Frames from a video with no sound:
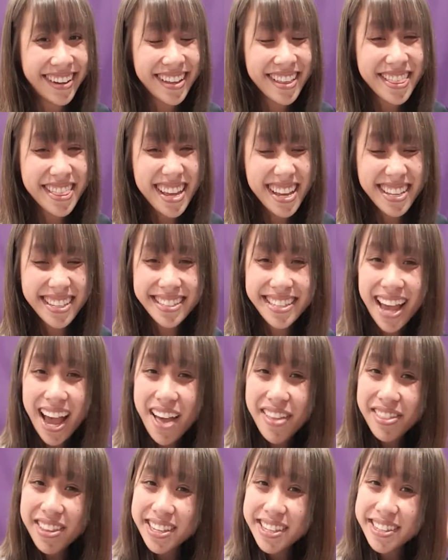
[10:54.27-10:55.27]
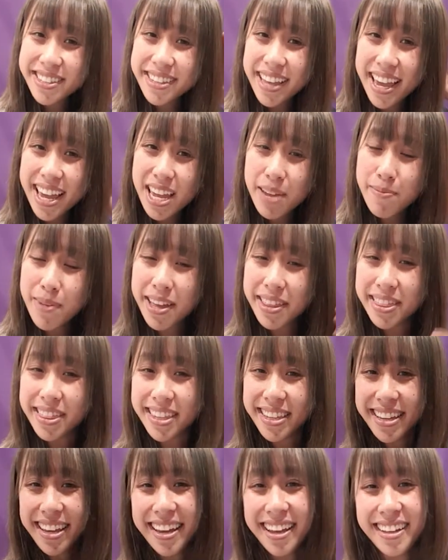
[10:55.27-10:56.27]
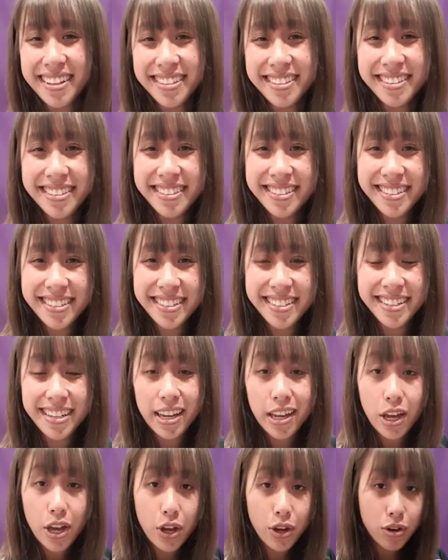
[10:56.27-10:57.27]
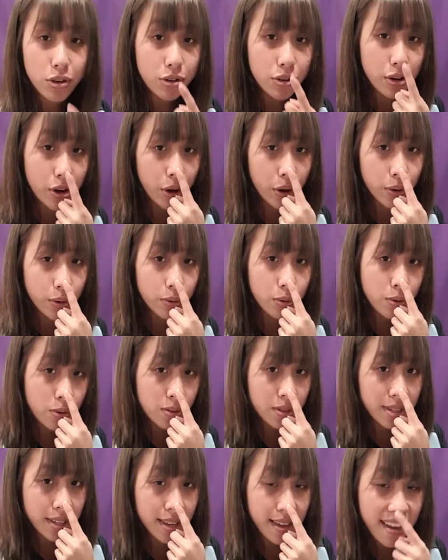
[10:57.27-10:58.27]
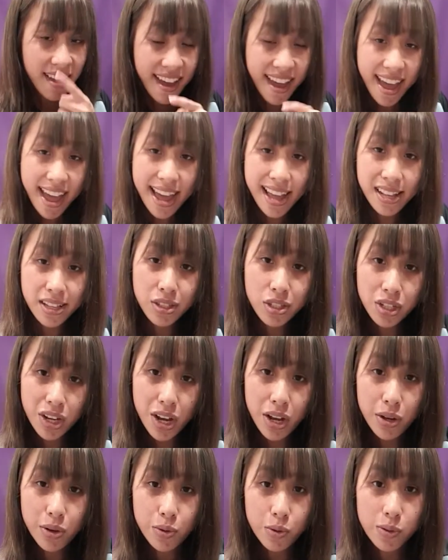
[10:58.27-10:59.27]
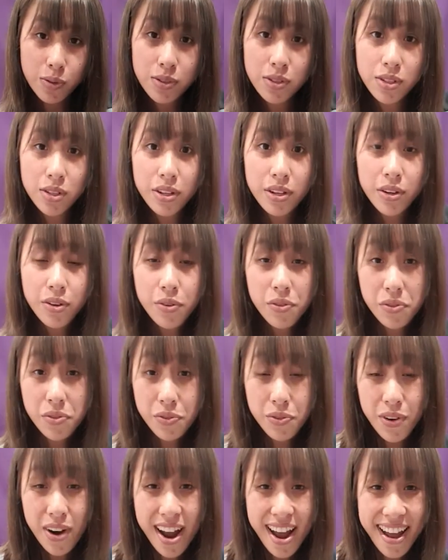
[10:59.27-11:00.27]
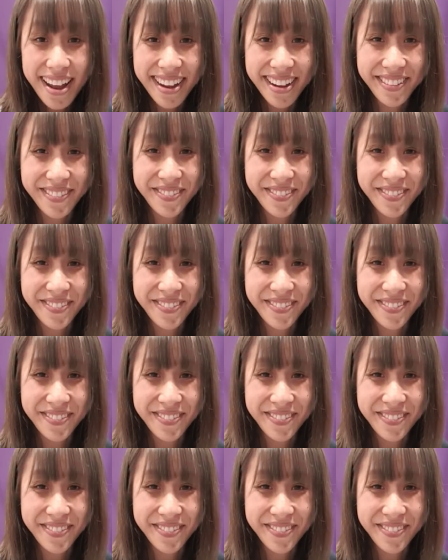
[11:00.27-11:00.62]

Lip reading: They sound the same at the end. Nose and toes rhyme.